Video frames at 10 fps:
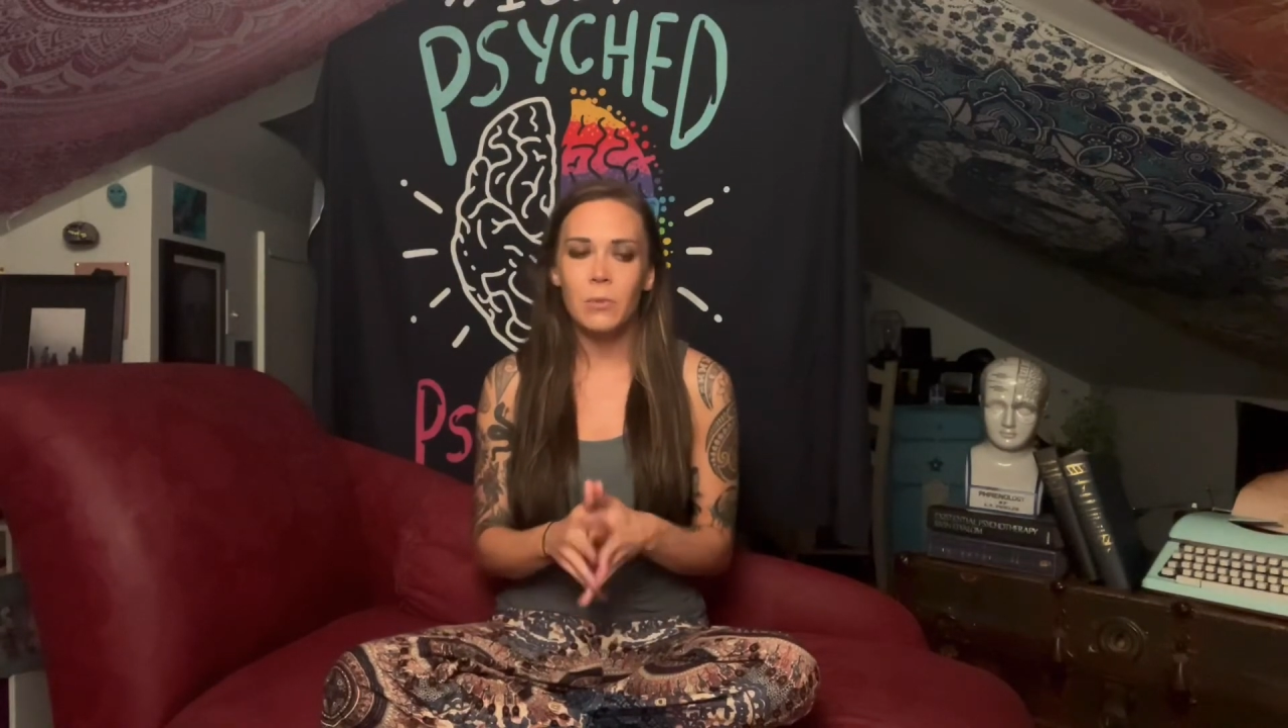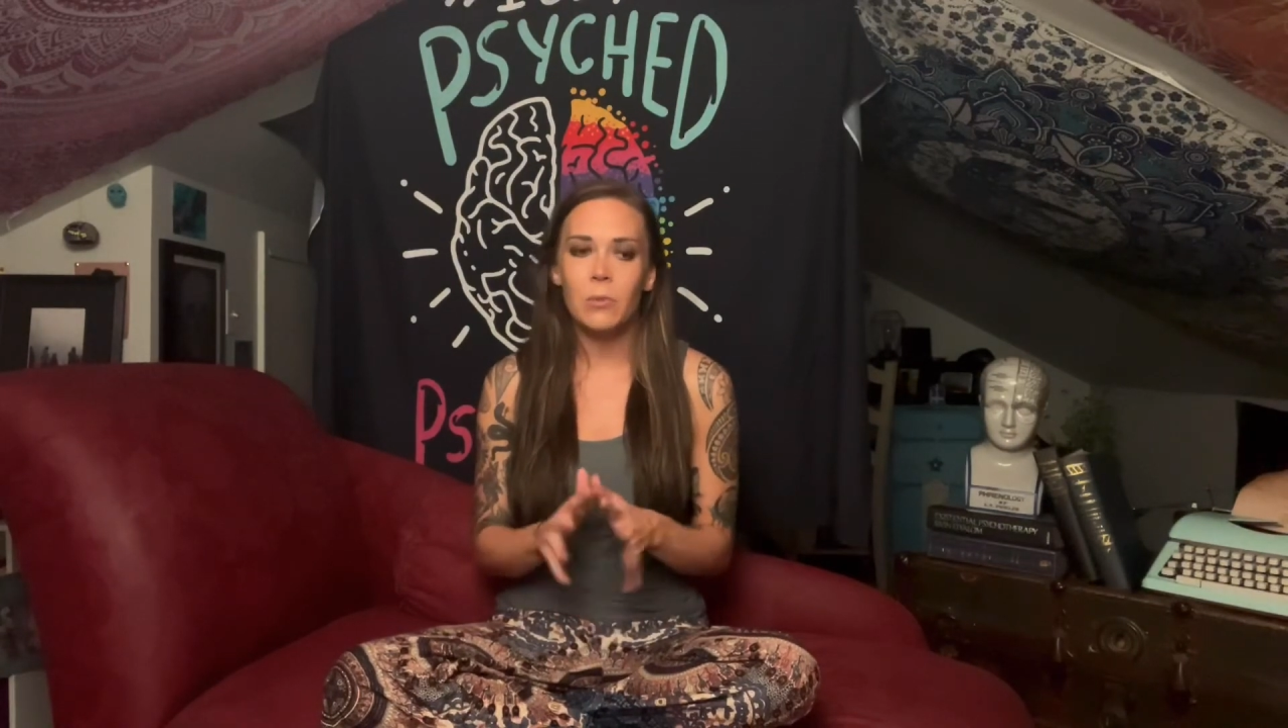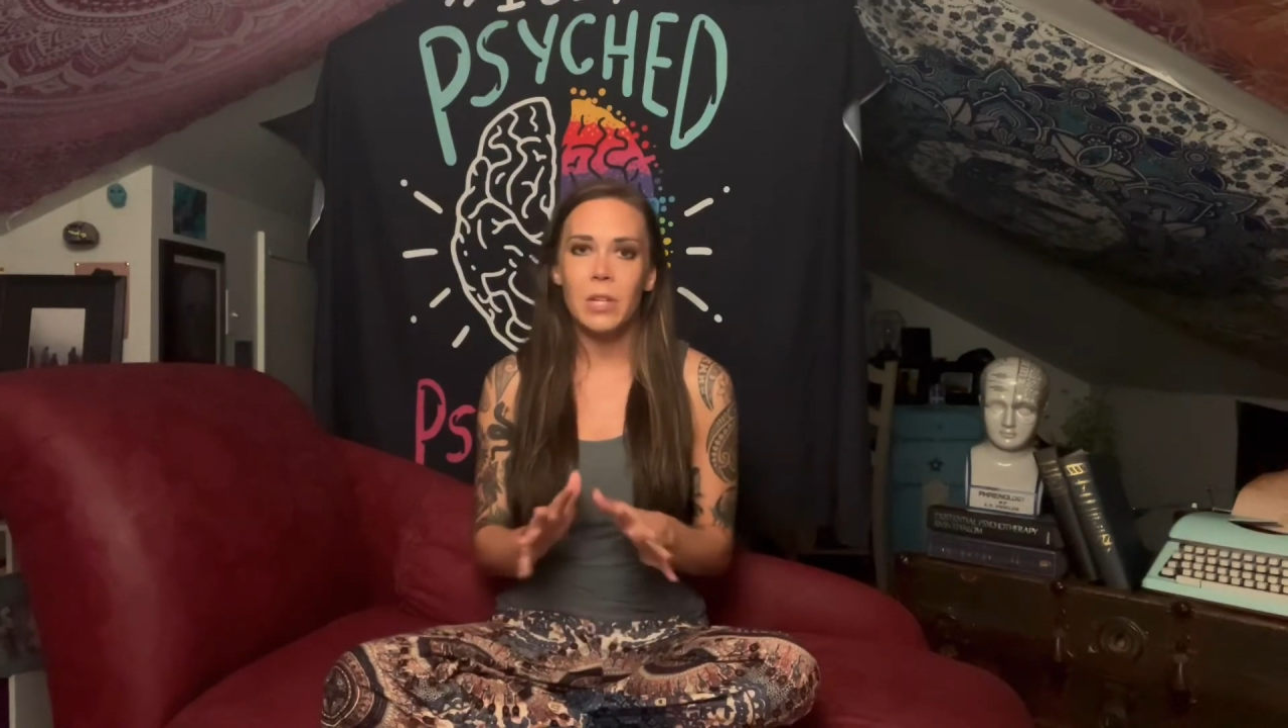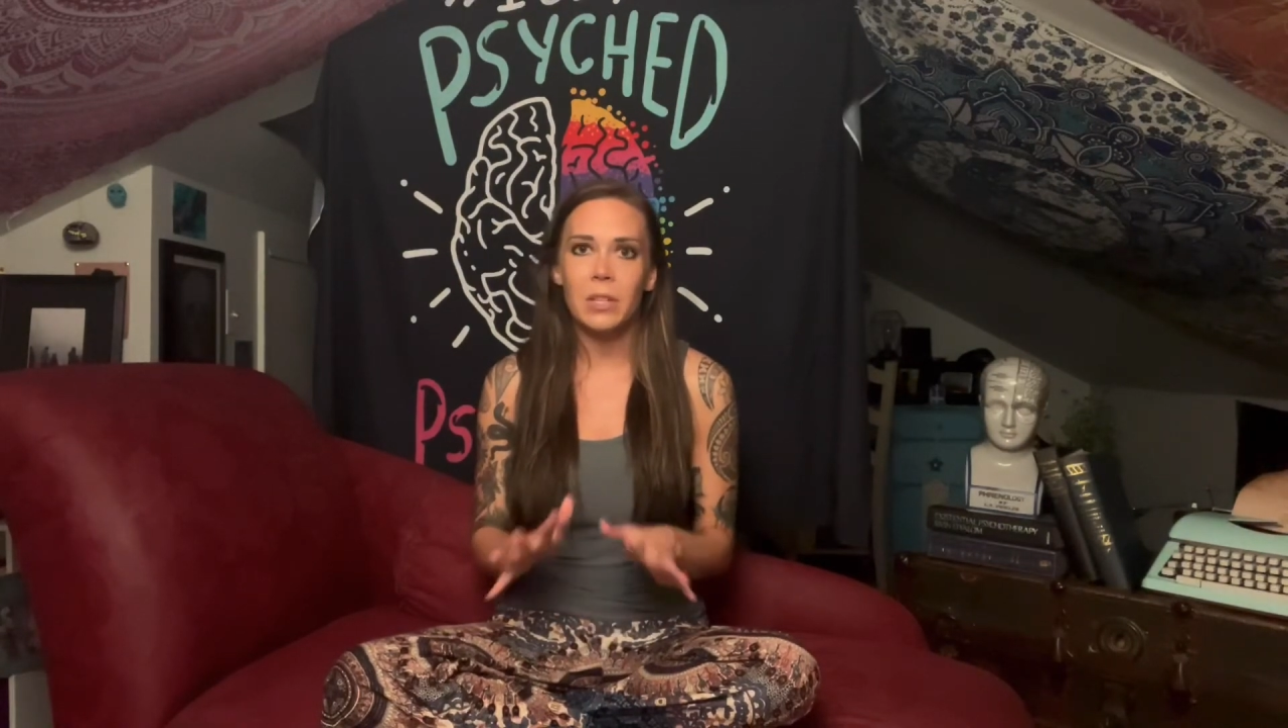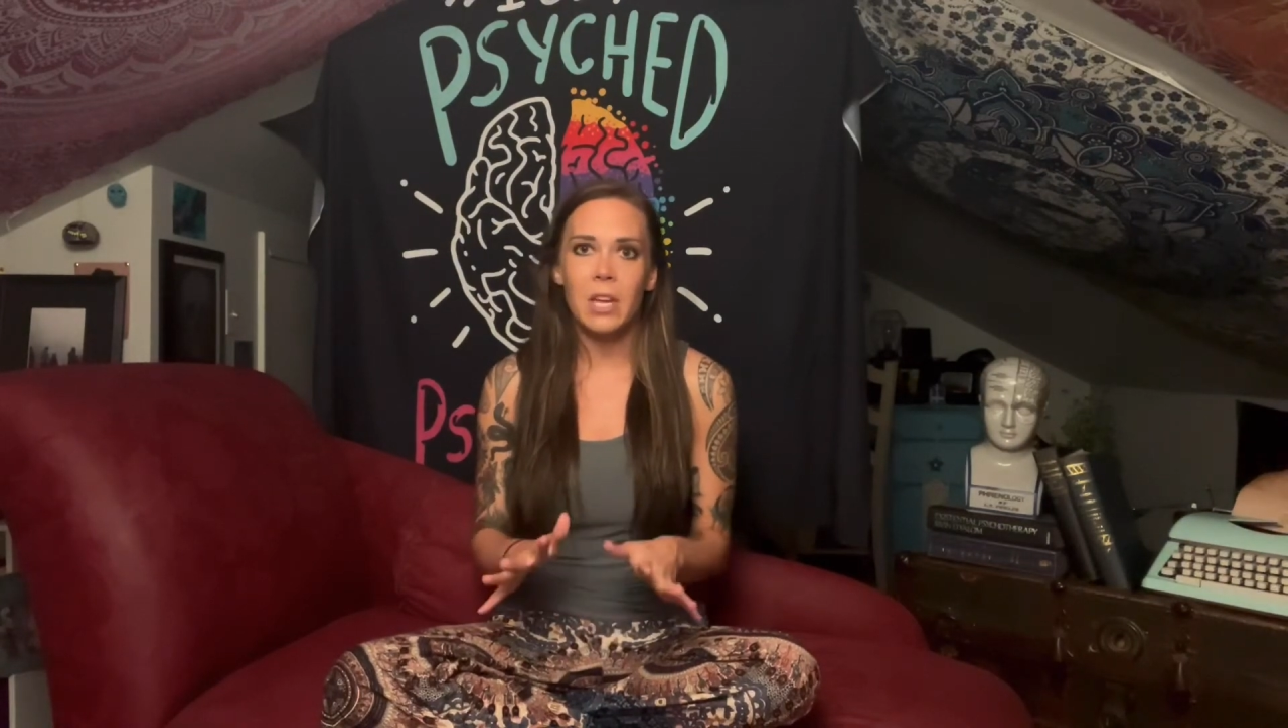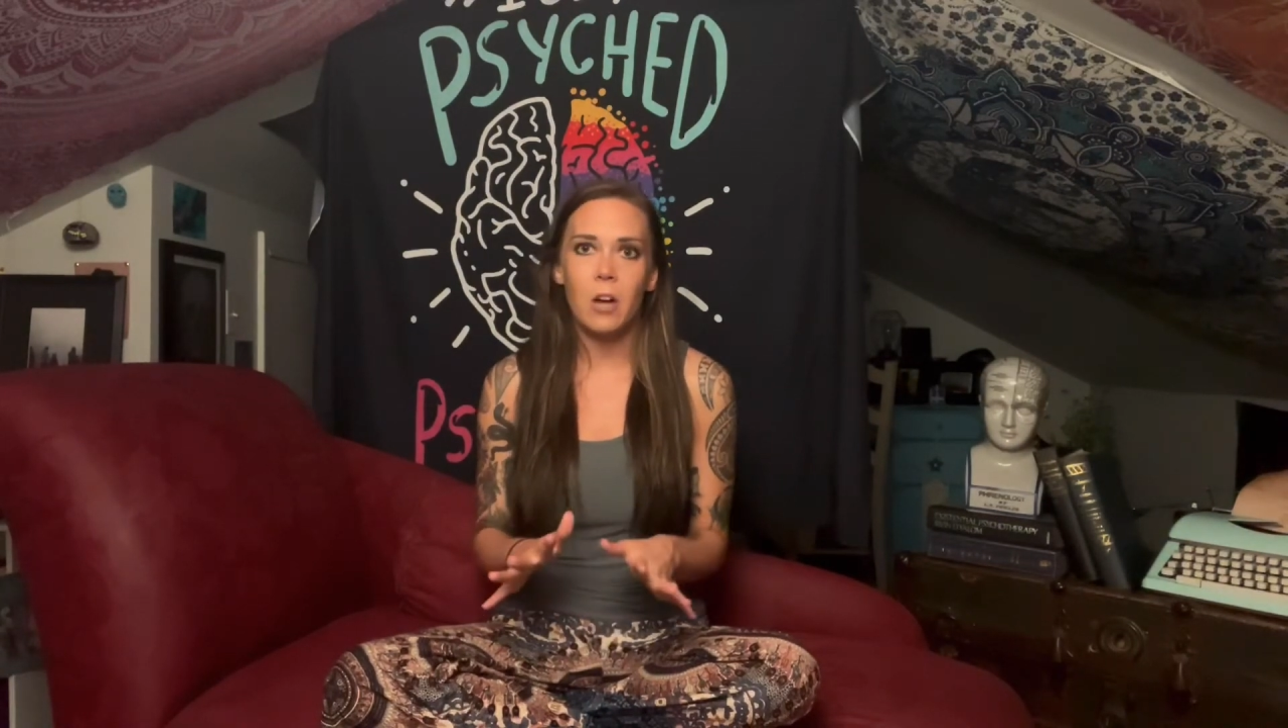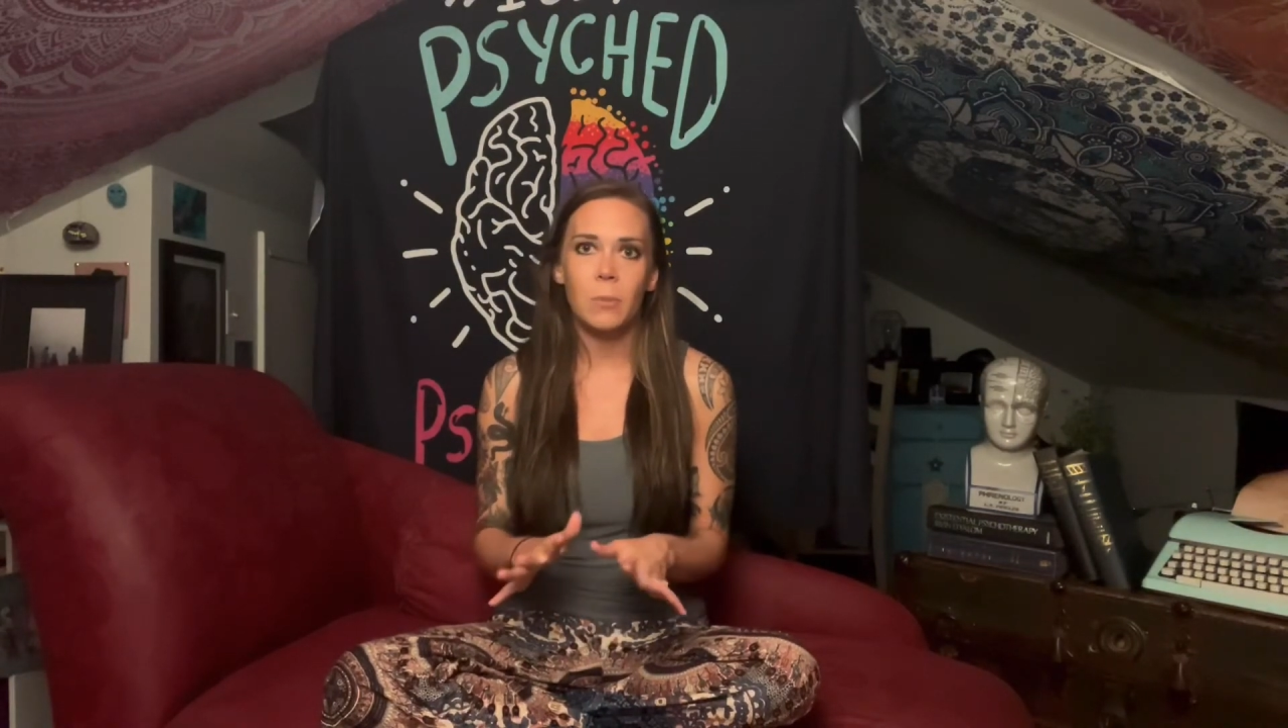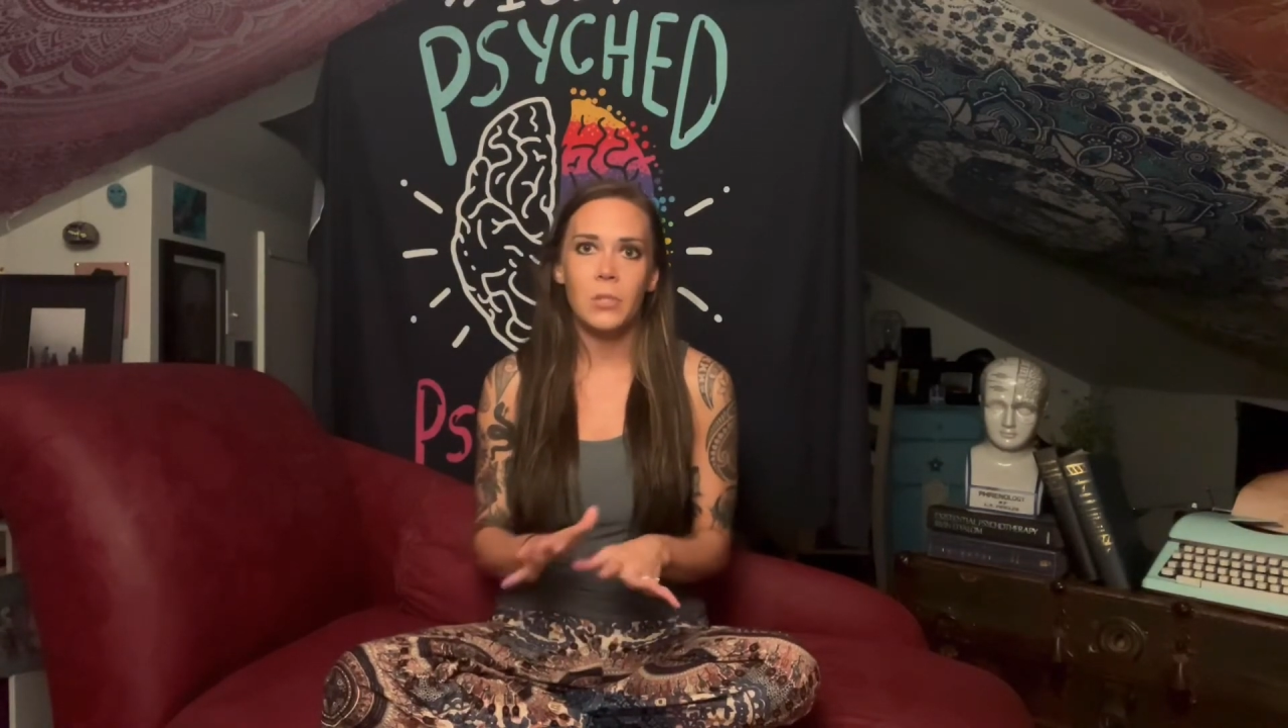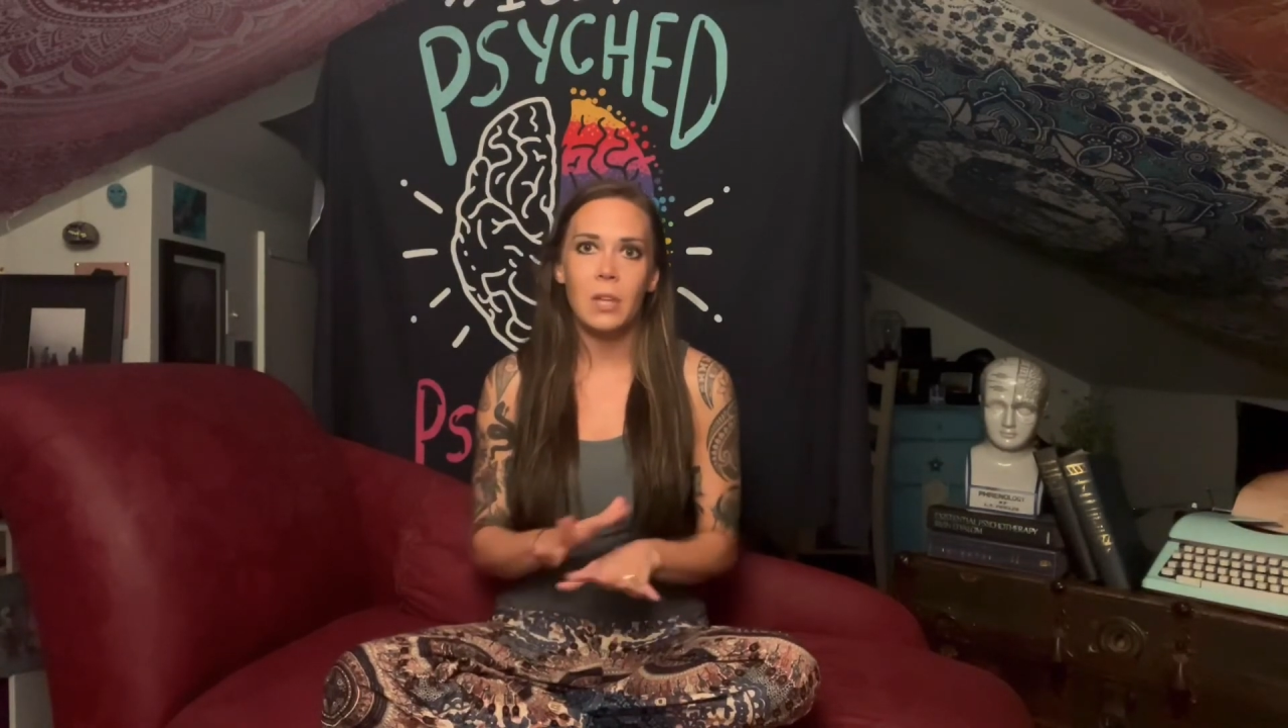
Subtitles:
really helps